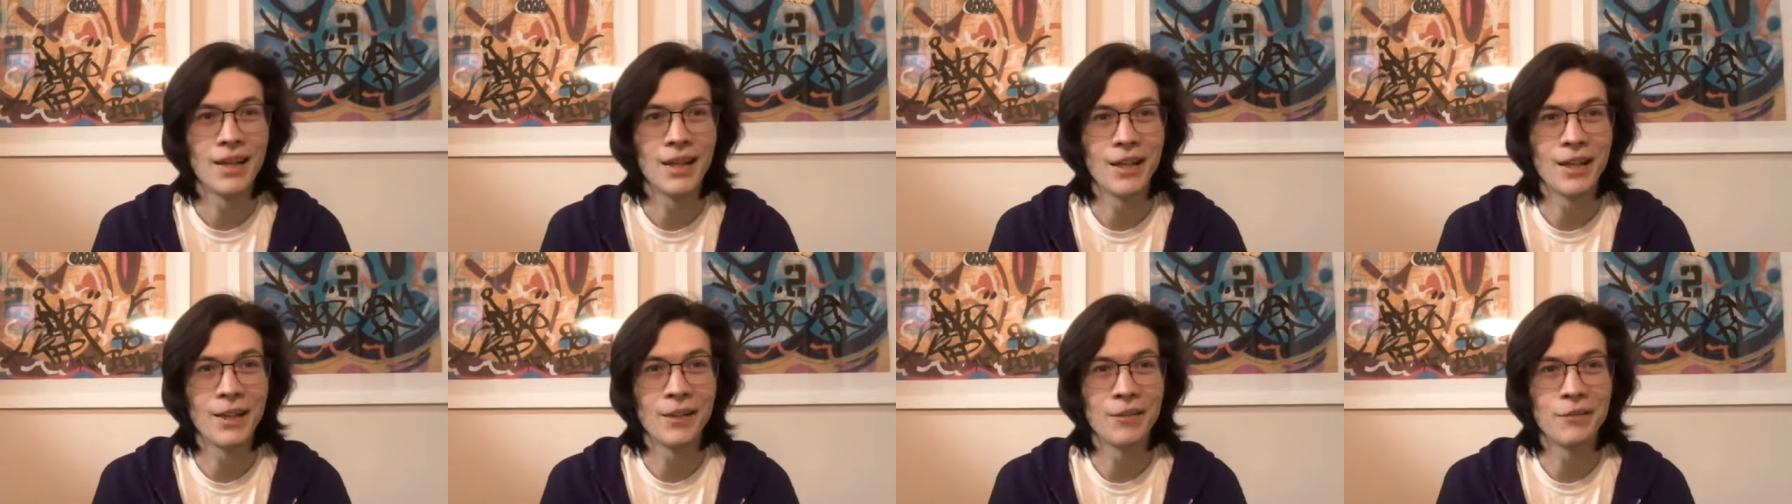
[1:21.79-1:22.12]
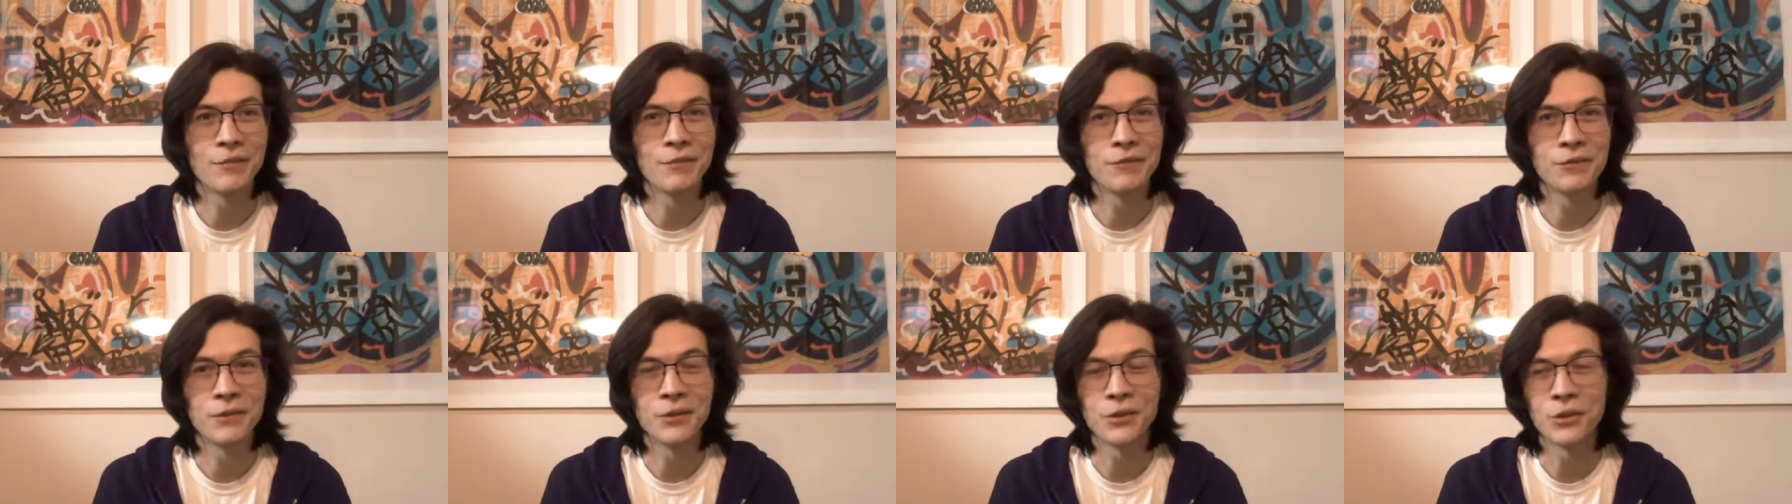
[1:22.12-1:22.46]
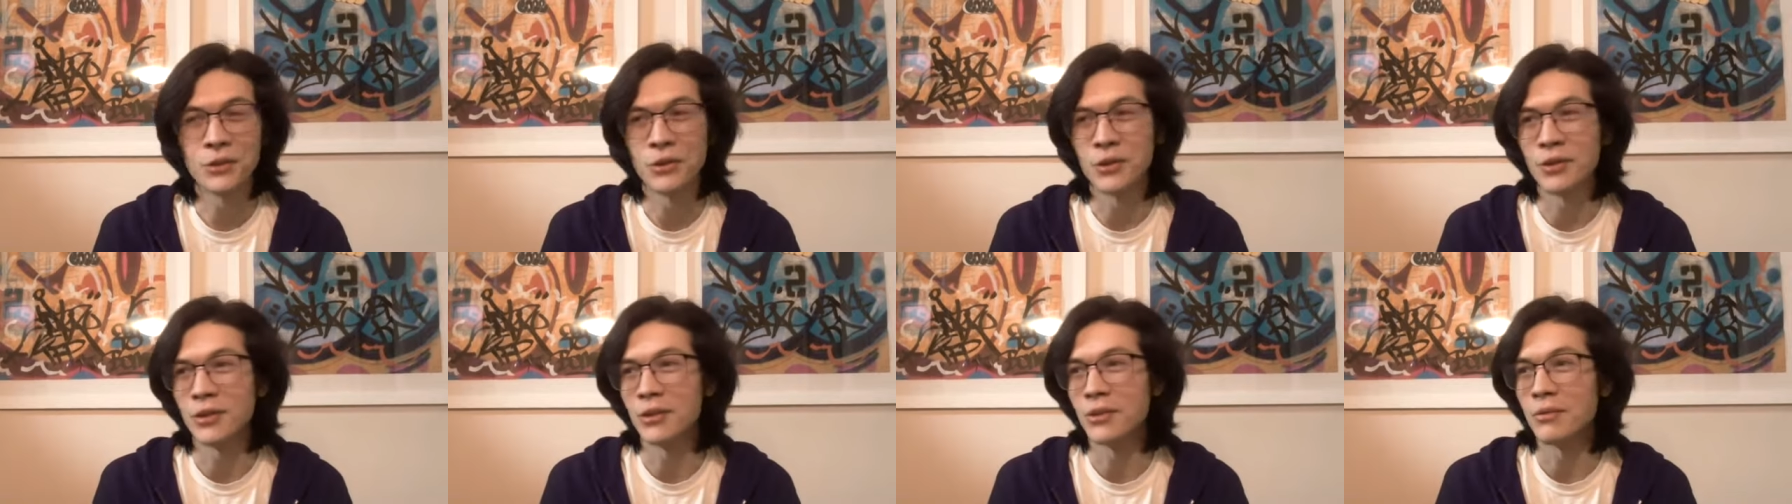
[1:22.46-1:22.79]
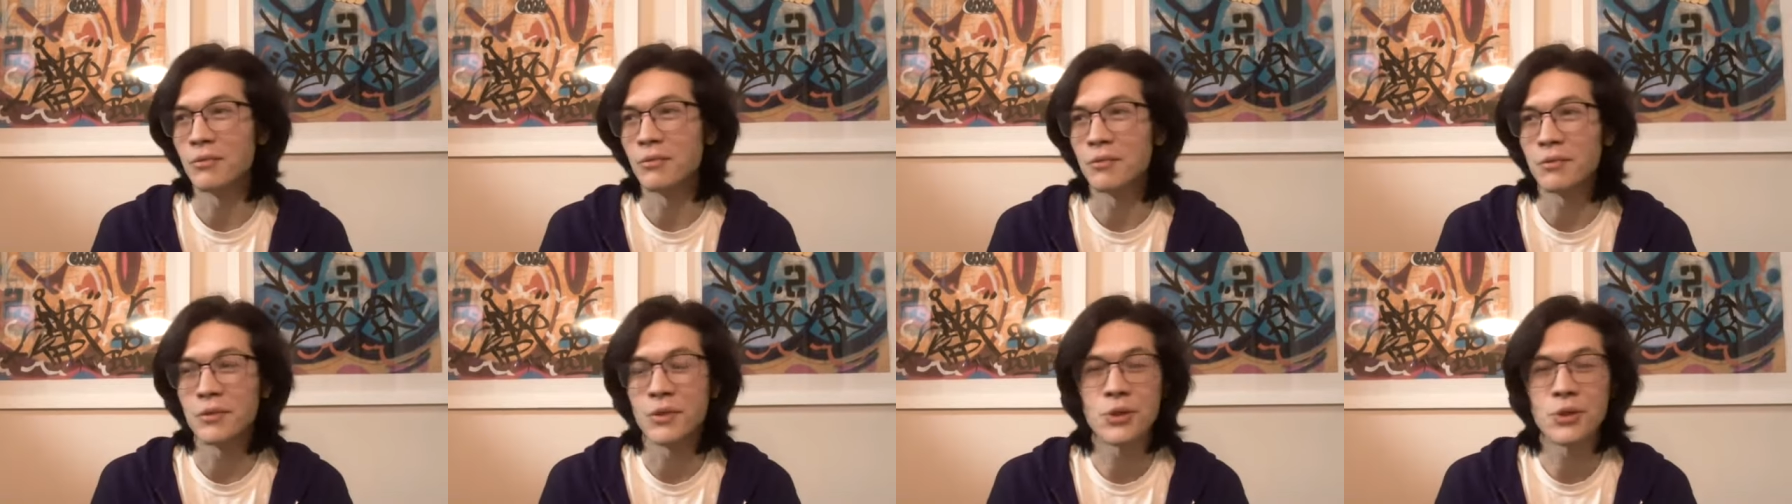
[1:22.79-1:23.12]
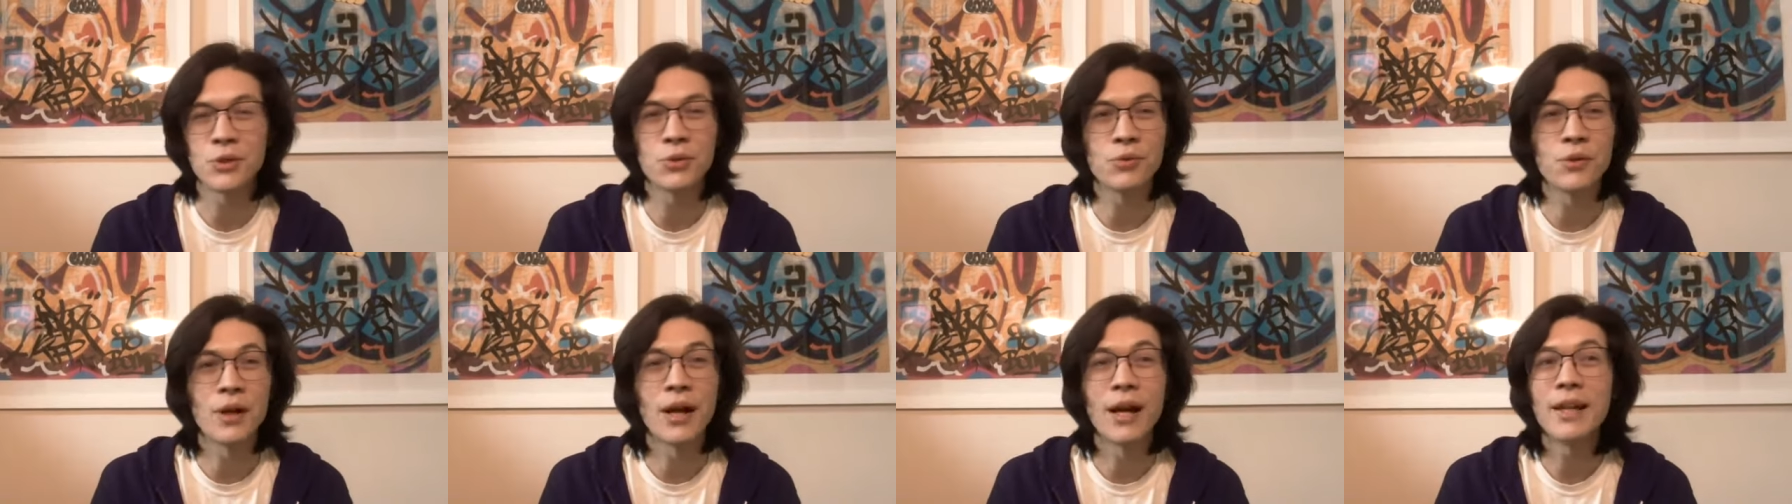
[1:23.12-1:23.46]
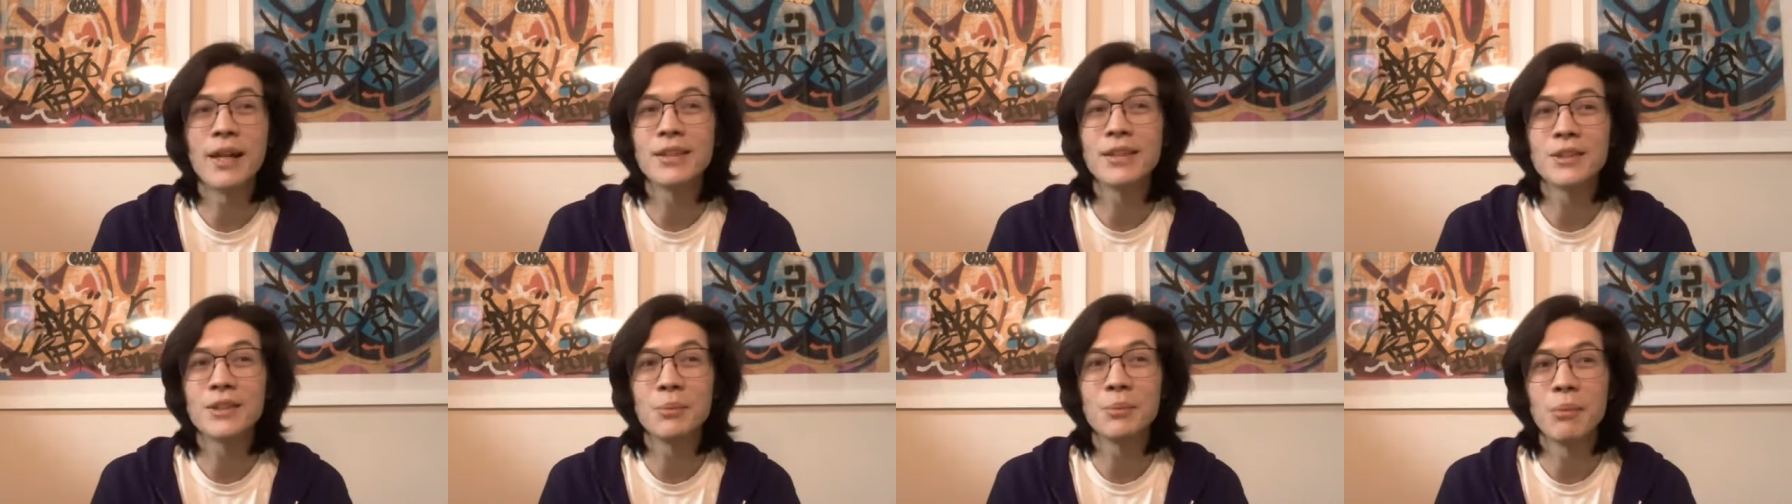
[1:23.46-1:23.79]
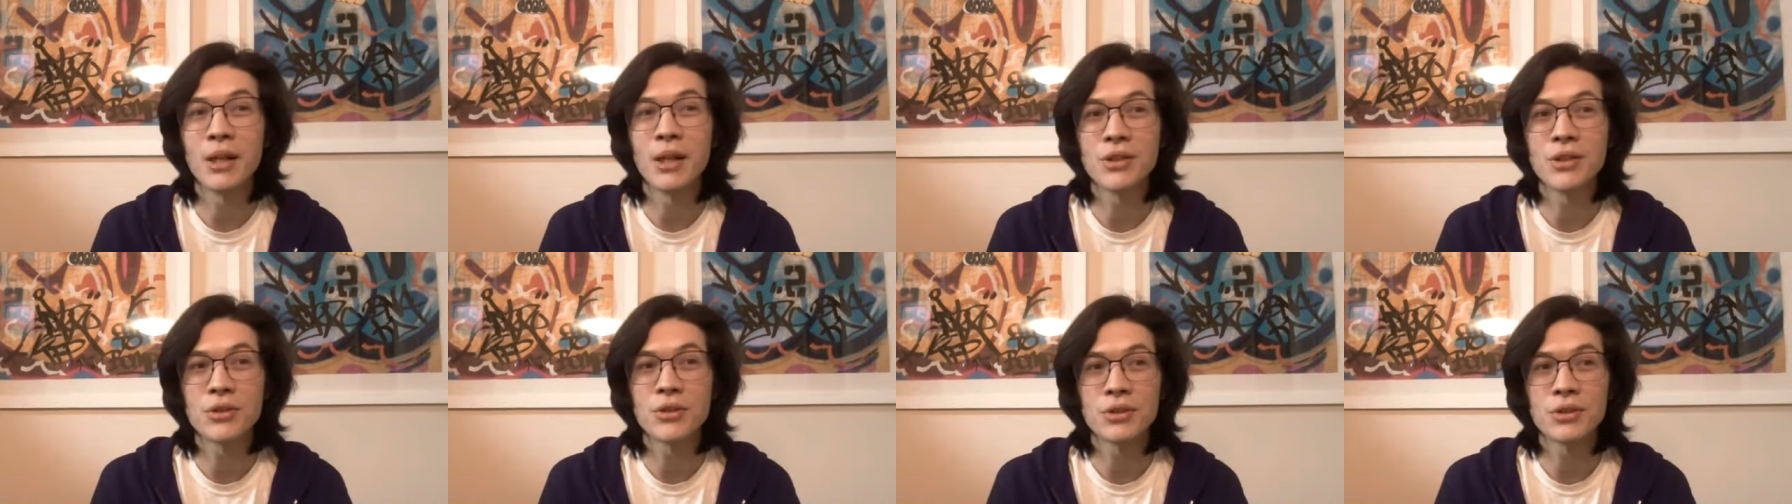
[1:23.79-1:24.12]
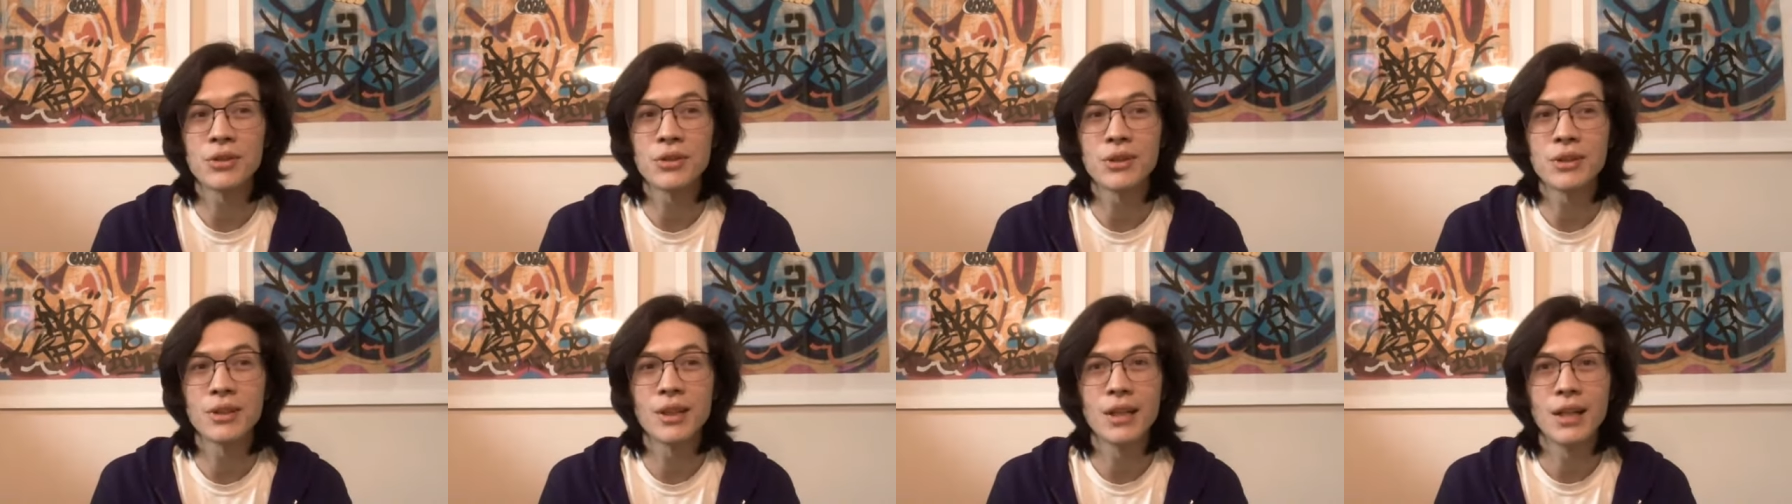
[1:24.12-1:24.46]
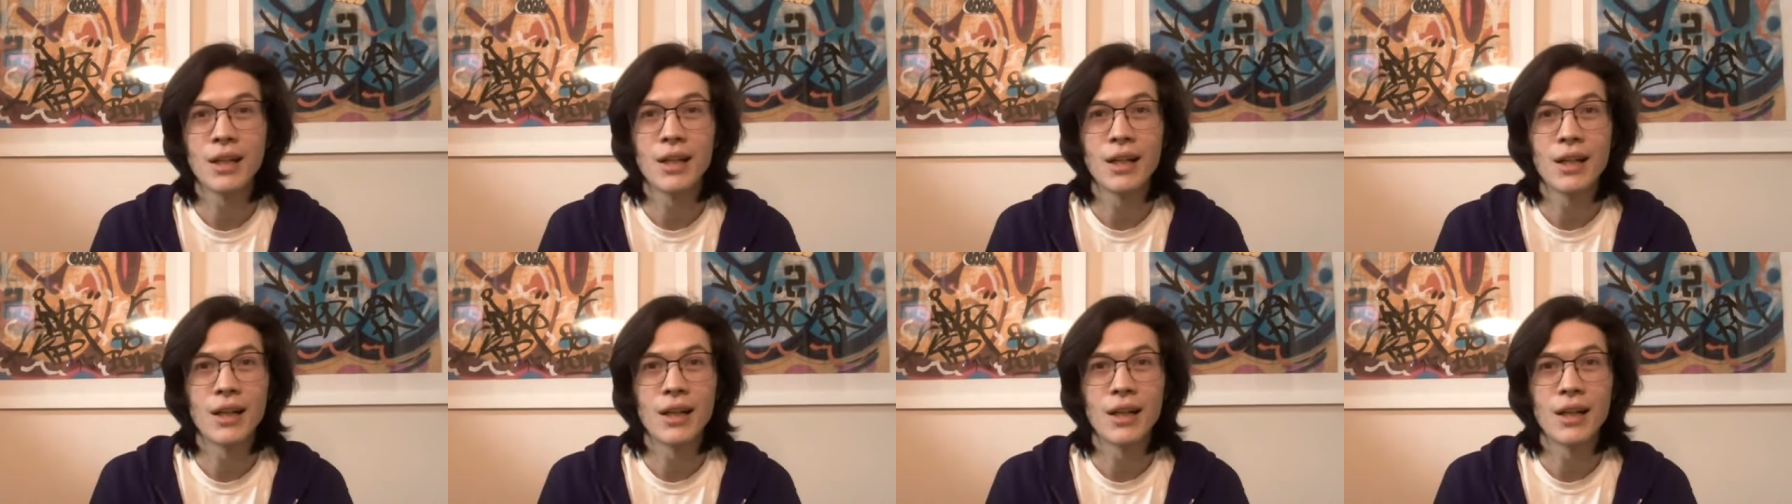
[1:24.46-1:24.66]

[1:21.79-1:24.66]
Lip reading: If you're trying to measure